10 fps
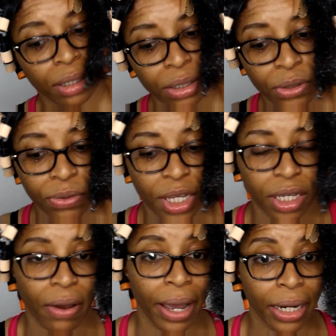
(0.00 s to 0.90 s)
You think
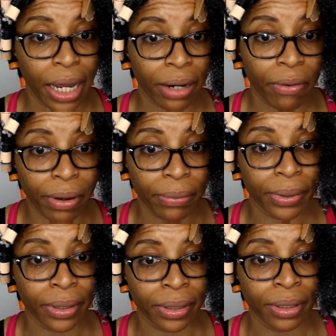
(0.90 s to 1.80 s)
your hair not
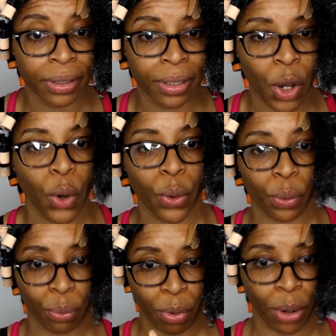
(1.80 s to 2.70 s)
growing?
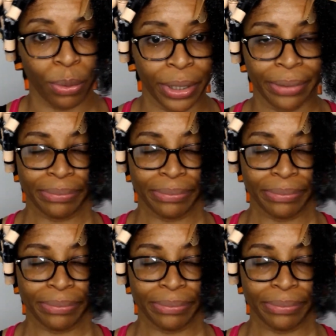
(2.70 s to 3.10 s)
Roll it.